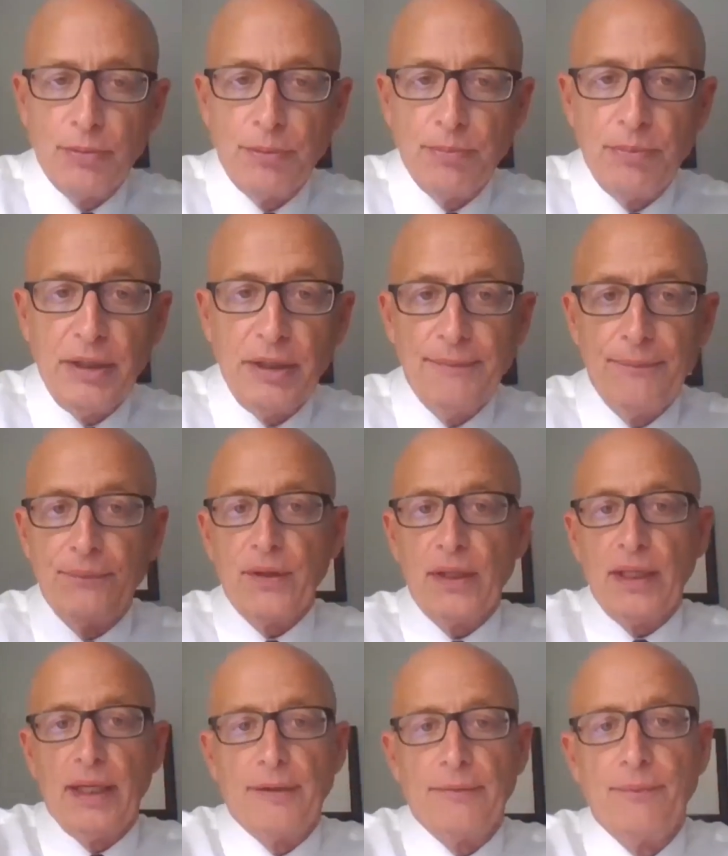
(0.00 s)
would be,
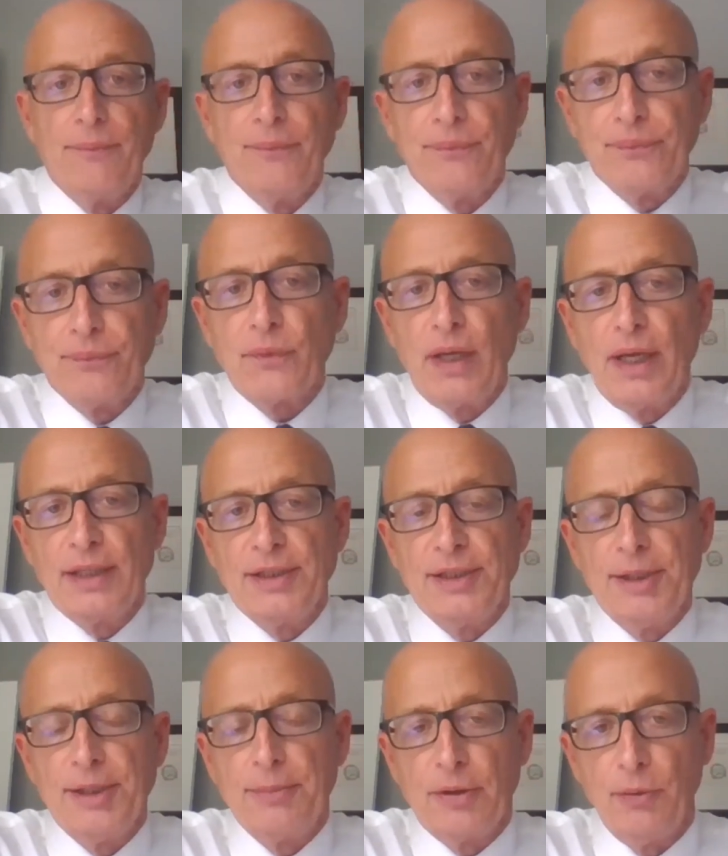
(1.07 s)
yeah, it
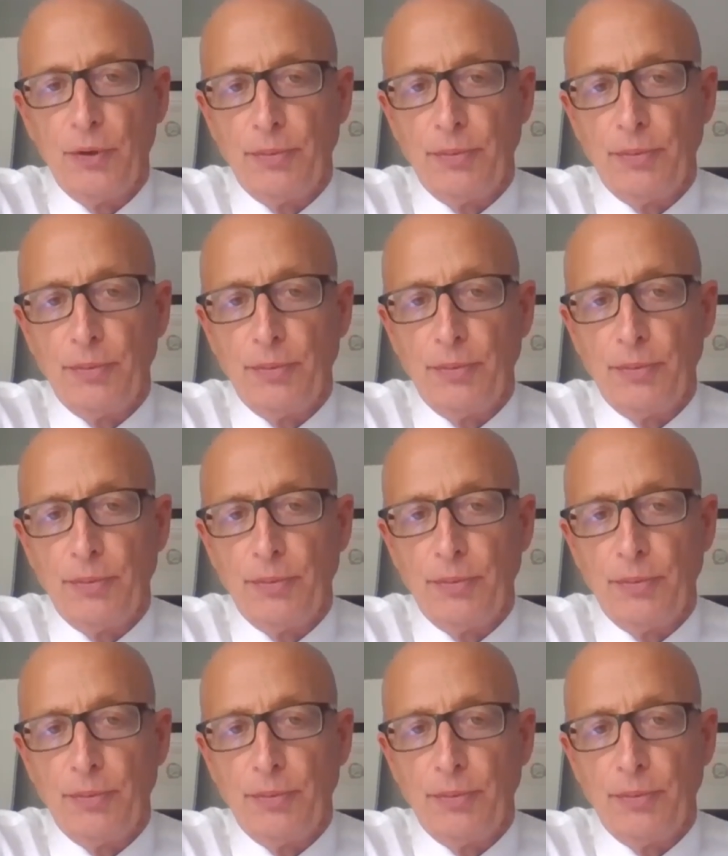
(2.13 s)
typically